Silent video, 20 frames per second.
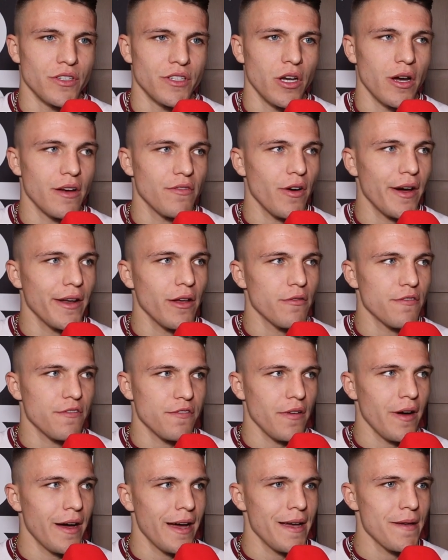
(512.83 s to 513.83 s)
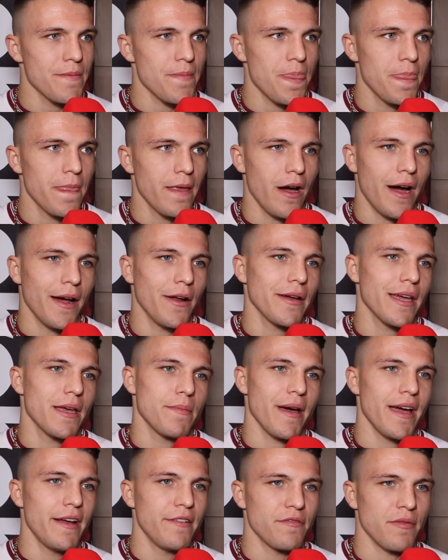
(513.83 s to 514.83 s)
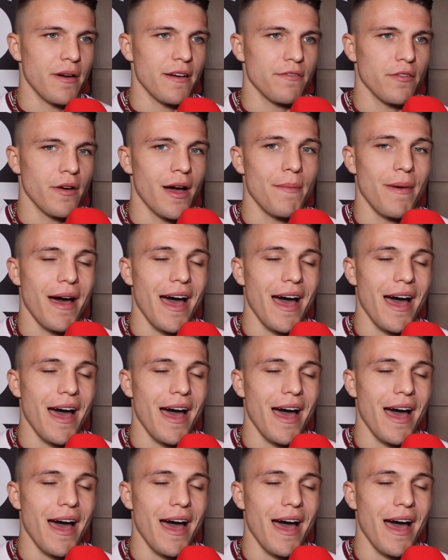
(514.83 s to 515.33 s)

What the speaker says: If I don't fight, I don't get paid for my fight.